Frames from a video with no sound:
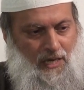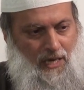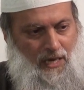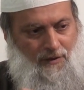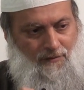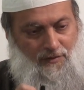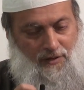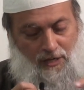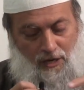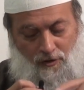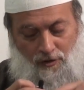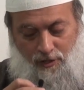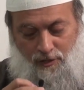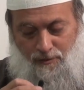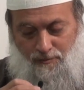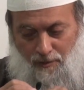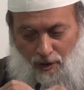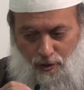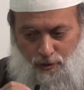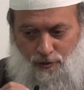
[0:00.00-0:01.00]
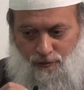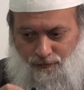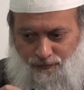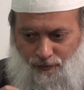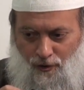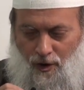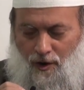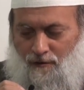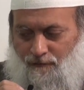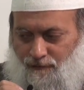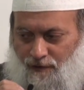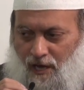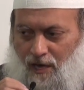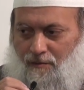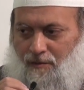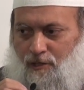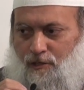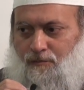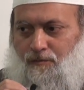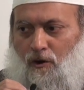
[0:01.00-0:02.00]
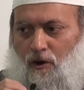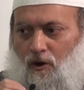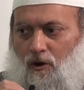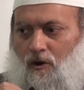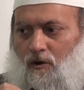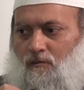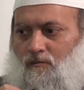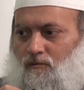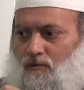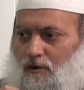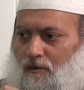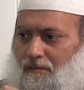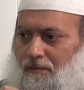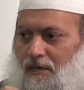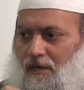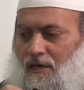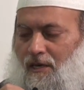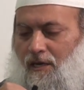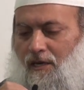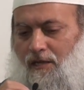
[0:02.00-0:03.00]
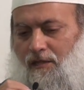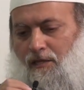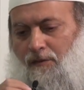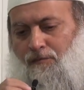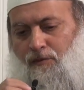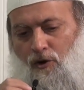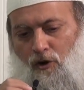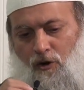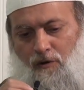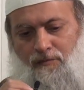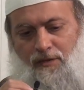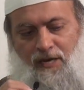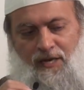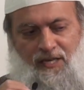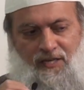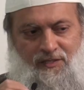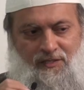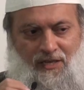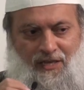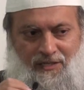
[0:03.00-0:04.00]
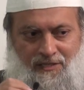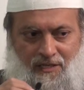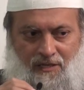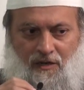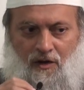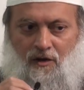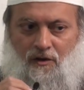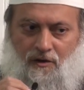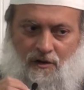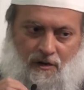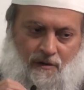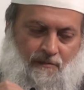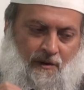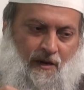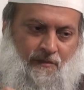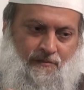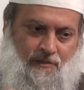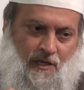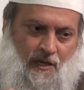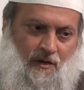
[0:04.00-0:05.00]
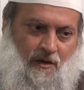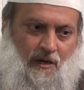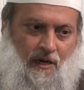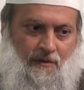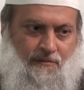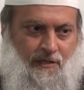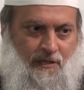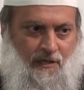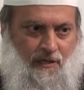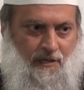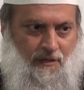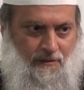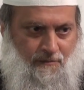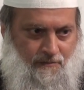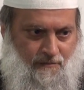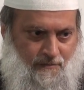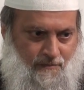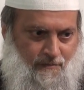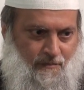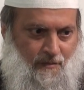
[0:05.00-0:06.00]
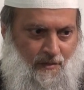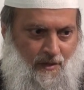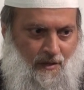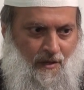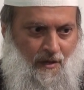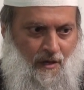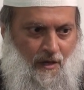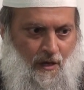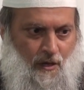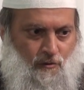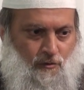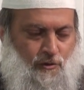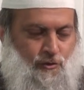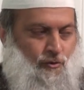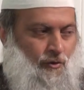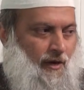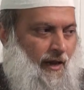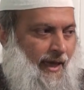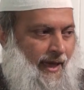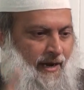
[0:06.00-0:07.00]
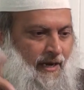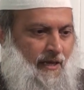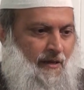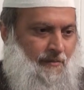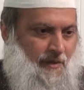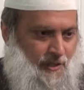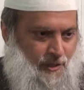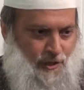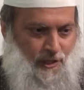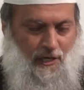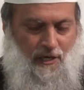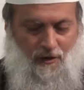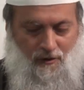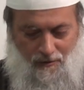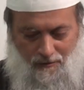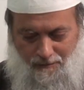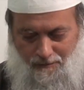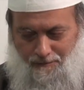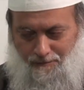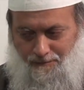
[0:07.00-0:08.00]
Even though his most famous poem will be the poem that he says in honor of Imam Zain al-Abidin, which will land him in jail,